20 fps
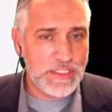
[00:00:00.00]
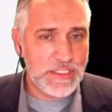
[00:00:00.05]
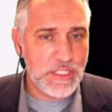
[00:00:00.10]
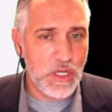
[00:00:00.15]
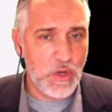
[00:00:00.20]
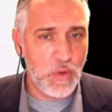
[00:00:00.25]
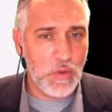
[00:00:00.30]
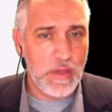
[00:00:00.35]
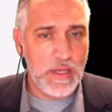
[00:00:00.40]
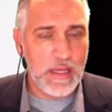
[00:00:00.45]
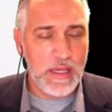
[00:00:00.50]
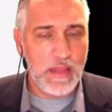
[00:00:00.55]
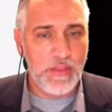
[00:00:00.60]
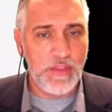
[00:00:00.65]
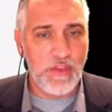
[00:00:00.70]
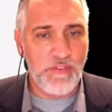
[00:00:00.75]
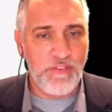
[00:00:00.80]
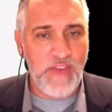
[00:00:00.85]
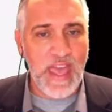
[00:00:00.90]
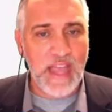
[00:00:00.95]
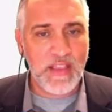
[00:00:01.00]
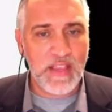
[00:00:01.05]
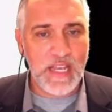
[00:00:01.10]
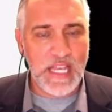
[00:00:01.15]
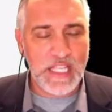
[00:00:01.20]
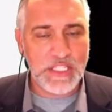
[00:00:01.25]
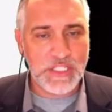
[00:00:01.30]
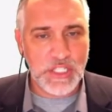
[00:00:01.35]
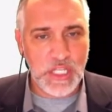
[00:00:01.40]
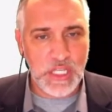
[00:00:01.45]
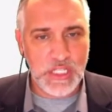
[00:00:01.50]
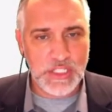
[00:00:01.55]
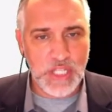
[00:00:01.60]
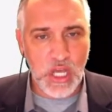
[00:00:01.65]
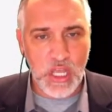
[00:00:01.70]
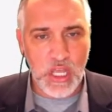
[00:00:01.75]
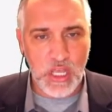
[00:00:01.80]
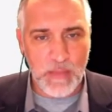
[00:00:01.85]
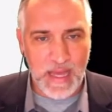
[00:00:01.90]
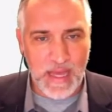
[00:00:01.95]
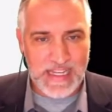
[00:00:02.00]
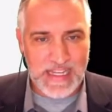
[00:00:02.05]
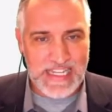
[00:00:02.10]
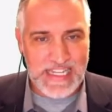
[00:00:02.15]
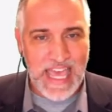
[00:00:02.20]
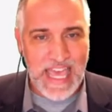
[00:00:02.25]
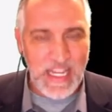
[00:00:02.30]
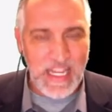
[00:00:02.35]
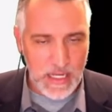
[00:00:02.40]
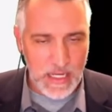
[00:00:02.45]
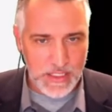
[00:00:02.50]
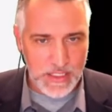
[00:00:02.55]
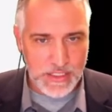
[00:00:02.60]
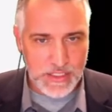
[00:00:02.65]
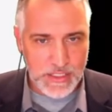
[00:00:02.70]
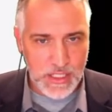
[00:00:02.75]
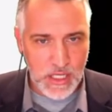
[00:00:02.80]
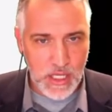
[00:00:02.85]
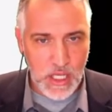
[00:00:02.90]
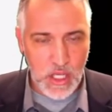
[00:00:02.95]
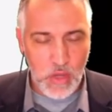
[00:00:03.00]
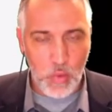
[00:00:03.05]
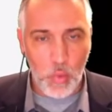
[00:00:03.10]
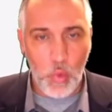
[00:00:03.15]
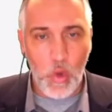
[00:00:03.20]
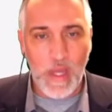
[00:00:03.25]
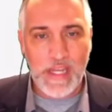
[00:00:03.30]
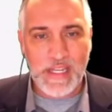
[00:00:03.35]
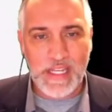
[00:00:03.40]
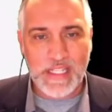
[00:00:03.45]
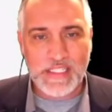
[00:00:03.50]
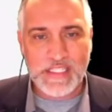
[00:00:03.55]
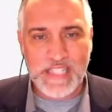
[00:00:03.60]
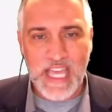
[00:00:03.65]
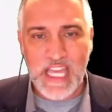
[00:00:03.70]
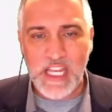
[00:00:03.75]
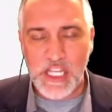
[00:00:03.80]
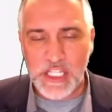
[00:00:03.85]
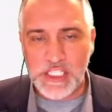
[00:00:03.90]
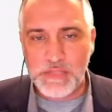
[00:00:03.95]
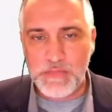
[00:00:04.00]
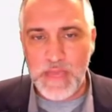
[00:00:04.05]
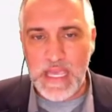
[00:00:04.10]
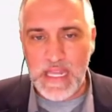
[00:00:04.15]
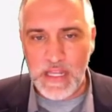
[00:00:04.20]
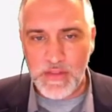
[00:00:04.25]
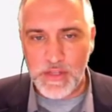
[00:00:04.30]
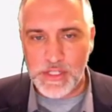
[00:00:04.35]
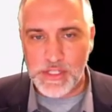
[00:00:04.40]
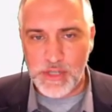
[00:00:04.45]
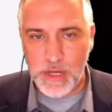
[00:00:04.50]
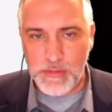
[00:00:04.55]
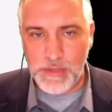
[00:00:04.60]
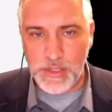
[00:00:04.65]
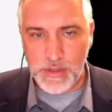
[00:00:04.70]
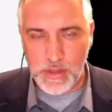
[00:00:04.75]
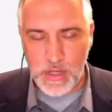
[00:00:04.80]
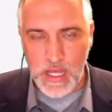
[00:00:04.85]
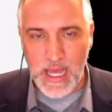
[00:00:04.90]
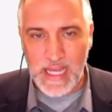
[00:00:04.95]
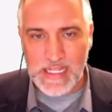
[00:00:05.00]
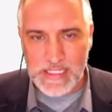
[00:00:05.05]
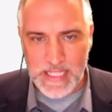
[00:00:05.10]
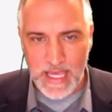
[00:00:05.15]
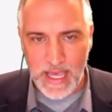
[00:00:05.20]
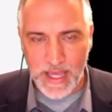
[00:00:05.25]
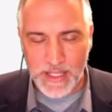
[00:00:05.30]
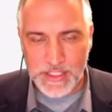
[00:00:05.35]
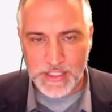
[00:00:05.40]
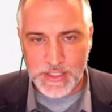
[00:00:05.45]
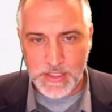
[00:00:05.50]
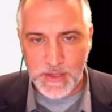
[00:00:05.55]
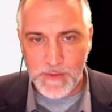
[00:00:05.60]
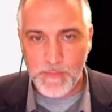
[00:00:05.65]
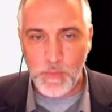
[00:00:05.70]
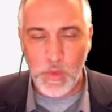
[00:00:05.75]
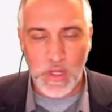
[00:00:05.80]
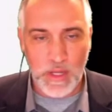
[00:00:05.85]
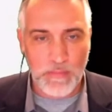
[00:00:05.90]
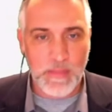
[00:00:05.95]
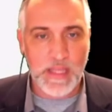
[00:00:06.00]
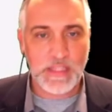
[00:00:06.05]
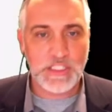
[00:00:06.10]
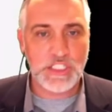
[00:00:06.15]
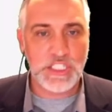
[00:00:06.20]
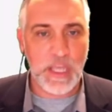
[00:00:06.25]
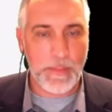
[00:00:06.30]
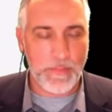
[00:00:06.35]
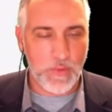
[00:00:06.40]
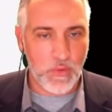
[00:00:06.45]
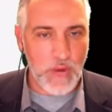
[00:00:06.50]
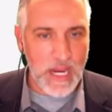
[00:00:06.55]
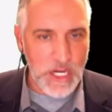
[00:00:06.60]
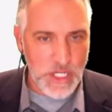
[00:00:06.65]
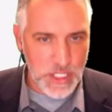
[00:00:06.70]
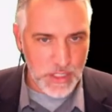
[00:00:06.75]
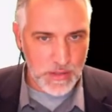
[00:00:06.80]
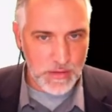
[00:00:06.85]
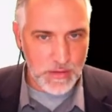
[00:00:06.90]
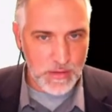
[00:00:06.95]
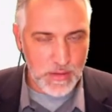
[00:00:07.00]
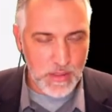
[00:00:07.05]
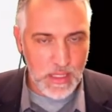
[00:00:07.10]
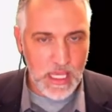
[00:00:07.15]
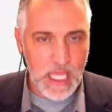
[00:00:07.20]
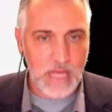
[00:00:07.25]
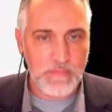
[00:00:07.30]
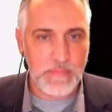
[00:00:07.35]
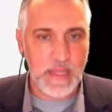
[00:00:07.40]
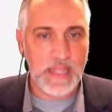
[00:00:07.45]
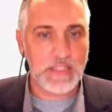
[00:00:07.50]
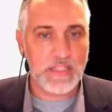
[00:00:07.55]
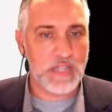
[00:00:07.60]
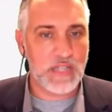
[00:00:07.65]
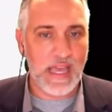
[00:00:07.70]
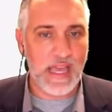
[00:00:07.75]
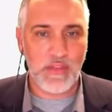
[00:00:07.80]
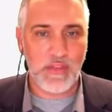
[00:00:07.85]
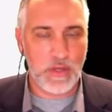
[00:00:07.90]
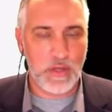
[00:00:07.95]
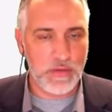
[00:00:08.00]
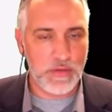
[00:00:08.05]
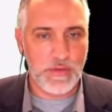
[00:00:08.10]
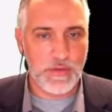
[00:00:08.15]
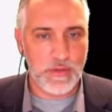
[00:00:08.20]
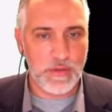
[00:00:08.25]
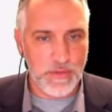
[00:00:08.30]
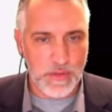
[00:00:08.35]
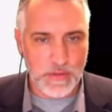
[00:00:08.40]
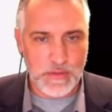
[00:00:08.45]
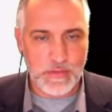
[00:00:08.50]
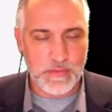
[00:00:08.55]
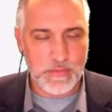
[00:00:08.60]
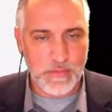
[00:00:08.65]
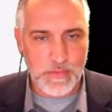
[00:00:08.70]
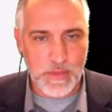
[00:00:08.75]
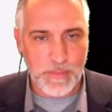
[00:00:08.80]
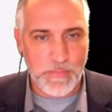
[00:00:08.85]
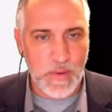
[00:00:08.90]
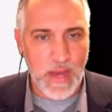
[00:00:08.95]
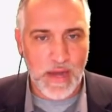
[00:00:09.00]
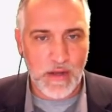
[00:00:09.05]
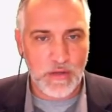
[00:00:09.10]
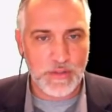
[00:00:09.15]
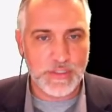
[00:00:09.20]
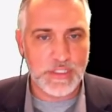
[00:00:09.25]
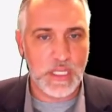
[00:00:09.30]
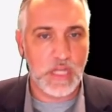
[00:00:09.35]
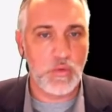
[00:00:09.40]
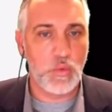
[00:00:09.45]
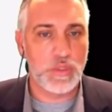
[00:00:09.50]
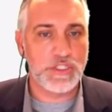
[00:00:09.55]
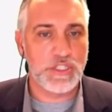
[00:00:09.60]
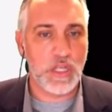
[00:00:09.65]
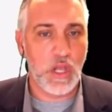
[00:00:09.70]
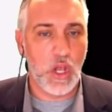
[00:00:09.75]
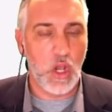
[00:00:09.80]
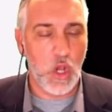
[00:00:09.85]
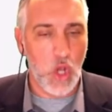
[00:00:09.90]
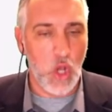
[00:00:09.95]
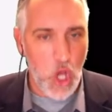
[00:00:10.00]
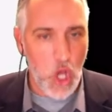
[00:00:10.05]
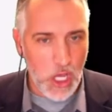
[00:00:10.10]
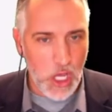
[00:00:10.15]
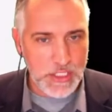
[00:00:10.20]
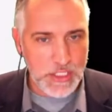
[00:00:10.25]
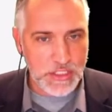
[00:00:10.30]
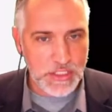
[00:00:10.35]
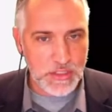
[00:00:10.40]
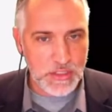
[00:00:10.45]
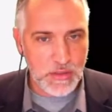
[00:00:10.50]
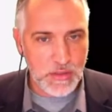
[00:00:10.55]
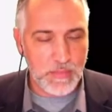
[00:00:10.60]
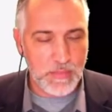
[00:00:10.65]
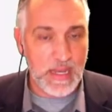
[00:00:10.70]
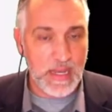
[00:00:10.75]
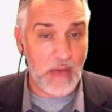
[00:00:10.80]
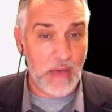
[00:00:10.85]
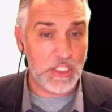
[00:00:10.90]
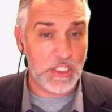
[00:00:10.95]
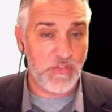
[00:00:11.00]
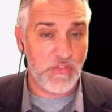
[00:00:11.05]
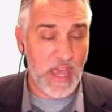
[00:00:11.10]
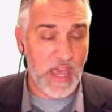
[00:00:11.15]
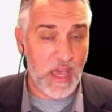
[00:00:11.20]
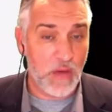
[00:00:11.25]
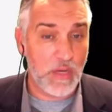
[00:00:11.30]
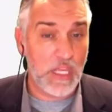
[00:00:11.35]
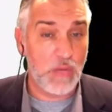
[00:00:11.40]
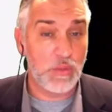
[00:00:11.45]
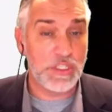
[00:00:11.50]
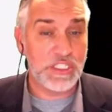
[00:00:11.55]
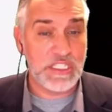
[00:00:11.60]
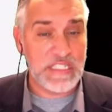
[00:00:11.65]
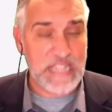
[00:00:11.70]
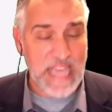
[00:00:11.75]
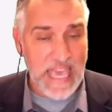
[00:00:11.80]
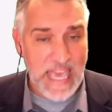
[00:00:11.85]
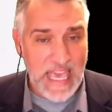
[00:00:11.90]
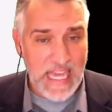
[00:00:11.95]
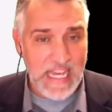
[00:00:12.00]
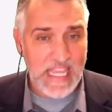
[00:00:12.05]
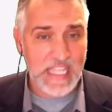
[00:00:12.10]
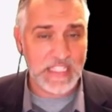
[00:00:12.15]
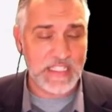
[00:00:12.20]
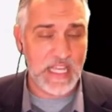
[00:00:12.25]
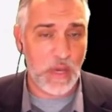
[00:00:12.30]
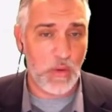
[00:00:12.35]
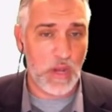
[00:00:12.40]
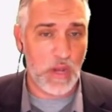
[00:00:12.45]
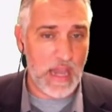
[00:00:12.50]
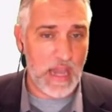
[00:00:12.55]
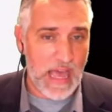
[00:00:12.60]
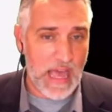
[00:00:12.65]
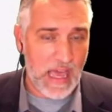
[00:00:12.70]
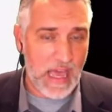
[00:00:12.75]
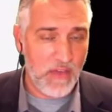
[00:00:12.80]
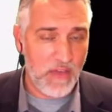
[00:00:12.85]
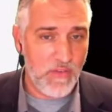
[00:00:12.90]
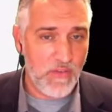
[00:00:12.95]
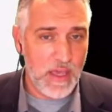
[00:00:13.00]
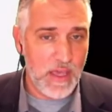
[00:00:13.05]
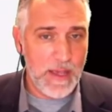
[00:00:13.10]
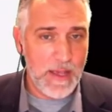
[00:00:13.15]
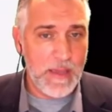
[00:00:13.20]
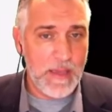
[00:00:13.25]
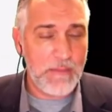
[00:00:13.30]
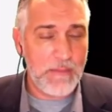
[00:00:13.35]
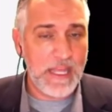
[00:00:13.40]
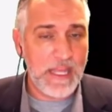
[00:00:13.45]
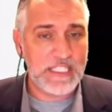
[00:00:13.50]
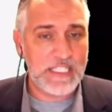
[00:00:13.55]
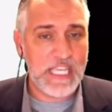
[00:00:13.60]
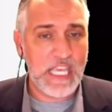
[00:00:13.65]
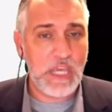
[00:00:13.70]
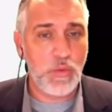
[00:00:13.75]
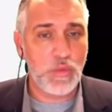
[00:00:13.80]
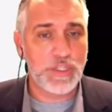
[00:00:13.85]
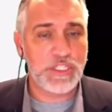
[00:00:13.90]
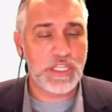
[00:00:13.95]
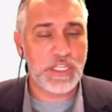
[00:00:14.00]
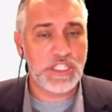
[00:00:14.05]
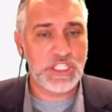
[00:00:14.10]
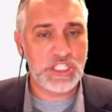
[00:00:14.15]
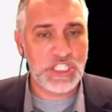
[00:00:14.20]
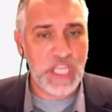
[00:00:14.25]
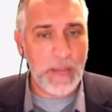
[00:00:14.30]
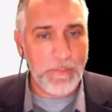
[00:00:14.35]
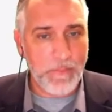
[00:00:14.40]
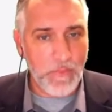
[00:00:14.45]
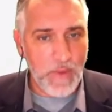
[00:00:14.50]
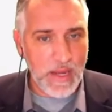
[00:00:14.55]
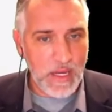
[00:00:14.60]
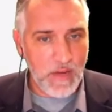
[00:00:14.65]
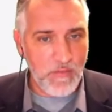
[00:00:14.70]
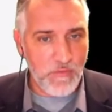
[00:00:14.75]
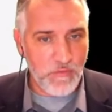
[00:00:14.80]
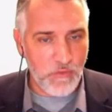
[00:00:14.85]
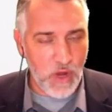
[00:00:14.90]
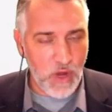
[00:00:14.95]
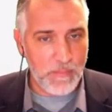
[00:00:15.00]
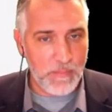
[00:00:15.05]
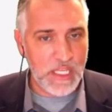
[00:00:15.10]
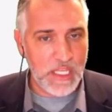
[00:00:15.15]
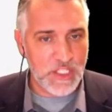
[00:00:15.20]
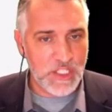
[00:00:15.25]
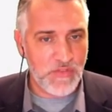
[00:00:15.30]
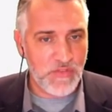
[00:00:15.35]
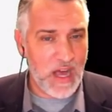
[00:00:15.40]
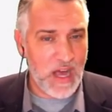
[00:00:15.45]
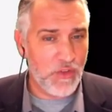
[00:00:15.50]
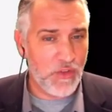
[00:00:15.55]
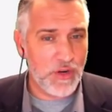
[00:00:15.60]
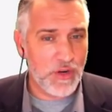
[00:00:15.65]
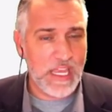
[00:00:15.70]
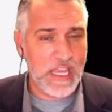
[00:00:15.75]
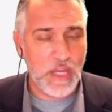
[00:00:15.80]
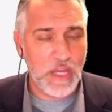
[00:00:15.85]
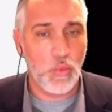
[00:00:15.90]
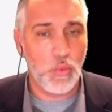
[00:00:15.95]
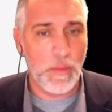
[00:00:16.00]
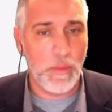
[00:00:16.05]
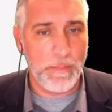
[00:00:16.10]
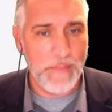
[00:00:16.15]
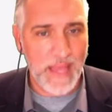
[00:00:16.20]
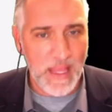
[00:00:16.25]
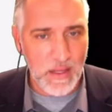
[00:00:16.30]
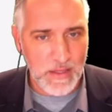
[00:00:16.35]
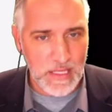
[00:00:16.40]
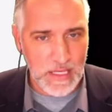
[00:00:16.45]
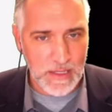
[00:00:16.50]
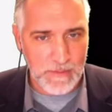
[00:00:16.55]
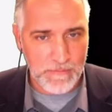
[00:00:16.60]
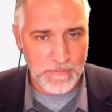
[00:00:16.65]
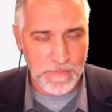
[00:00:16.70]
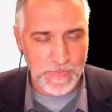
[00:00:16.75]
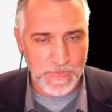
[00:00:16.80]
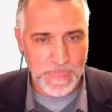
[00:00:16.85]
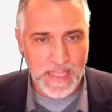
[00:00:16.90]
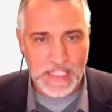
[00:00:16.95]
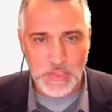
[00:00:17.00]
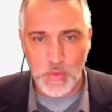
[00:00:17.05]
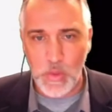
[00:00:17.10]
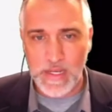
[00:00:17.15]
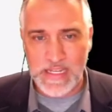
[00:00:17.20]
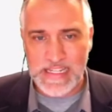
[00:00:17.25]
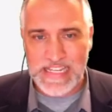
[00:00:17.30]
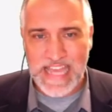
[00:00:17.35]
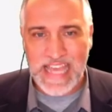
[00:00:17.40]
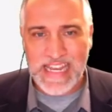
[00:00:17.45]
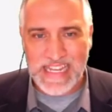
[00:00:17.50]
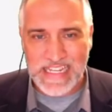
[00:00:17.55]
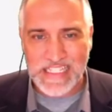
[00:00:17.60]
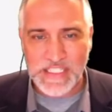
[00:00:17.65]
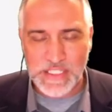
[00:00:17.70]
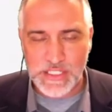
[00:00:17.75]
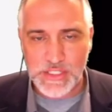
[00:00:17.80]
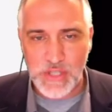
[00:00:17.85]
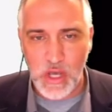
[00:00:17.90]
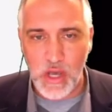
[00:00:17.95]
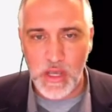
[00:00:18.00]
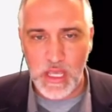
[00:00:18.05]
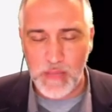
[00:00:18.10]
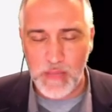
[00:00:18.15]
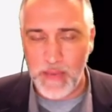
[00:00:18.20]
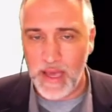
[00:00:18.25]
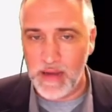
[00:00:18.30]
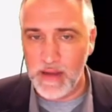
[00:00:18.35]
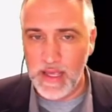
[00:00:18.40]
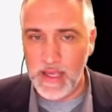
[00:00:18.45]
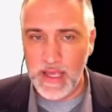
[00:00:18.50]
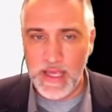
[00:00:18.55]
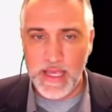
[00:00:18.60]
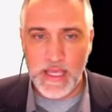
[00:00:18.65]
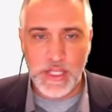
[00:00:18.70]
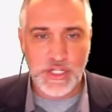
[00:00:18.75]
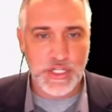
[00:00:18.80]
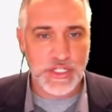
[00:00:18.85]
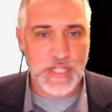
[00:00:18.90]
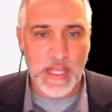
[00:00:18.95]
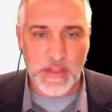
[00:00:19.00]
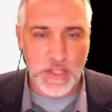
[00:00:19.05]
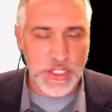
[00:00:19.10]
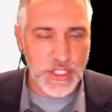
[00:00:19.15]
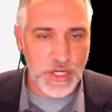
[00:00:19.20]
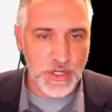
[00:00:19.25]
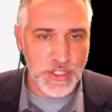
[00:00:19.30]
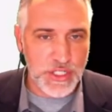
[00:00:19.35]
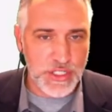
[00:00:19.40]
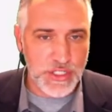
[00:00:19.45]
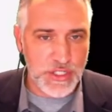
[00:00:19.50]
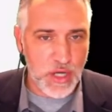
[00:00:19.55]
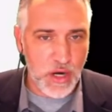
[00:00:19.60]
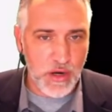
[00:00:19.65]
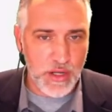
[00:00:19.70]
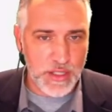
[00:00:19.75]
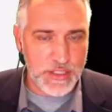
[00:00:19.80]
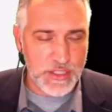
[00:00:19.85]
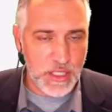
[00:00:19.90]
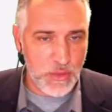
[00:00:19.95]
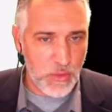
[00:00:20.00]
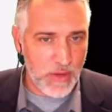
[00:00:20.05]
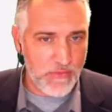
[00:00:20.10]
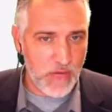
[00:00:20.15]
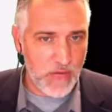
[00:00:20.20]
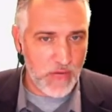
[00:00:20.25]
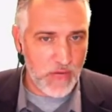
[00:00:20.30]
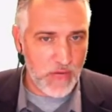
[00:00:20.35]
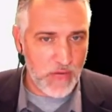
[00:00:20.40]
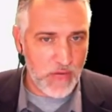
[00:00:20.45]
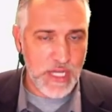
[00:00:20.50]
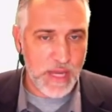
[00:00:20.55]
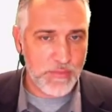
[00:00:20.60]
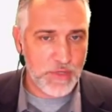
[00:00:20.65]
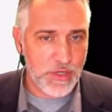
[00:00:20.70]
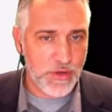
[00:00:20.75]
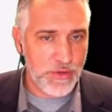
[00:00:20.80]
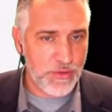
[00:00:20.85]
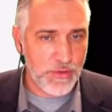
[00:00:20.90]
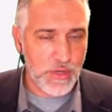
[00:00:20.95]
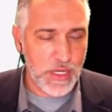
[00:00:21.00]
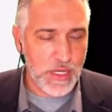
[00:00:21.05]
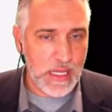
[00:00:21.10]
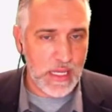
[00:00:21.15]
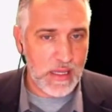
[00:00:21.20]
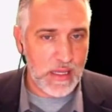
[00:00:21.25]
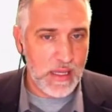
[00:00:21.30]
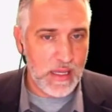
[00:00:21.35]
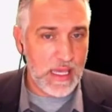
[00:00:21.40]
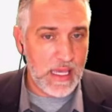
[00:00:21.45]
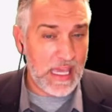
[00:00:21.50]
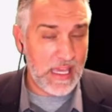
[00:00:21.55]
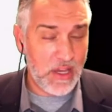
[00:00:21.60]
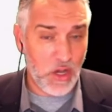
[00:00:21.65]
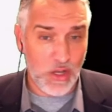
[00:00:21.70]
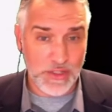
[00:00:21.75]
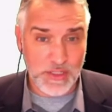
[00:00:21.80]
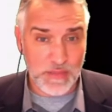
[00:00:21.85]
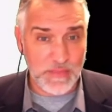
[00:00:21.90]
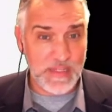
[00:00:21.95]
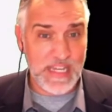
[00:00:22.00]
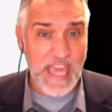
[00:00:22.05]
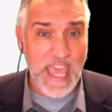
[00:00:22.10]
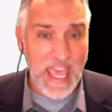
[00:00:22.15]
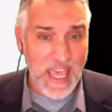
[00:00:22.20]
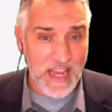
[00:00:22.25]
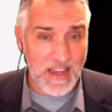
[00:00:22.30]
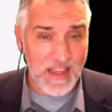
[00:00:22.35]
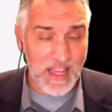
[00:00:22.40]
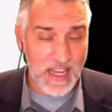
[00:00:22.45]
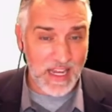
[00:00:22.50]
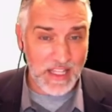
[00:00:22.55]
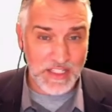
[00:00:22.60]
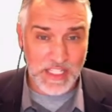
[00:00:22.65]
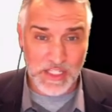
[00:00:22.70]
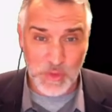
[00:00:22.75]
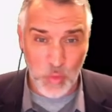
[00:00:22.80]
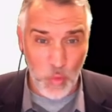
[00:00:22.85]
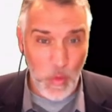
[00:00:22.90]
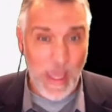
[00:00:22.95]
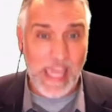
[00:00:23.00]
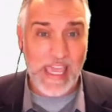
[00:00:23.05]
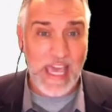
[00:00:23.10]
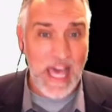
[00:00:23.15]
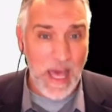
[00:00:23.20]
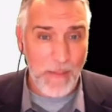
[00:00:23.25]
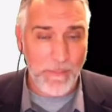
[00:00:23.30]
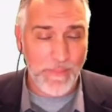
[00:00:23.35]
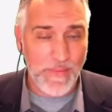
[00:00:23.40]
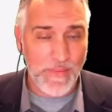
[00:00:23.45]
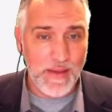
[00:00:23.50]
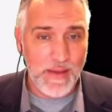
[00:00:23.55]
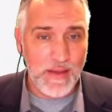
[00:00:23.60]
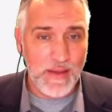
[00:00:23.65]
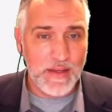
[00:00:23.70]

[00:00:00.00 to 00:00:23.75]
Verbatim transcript: So the fact that he's t- talking about deadness, what does deadness mean in the scriptural context? Well, it means separation. It means like the, the, the, the prodigal son was lost, but now he's found. He was dead, he's now alive. It means he was separated from his father in rebellion. That's what deadness is talking about. It's just like the church in Sardis in Revelation chapter 3. He calls them dead and he says, Wake up.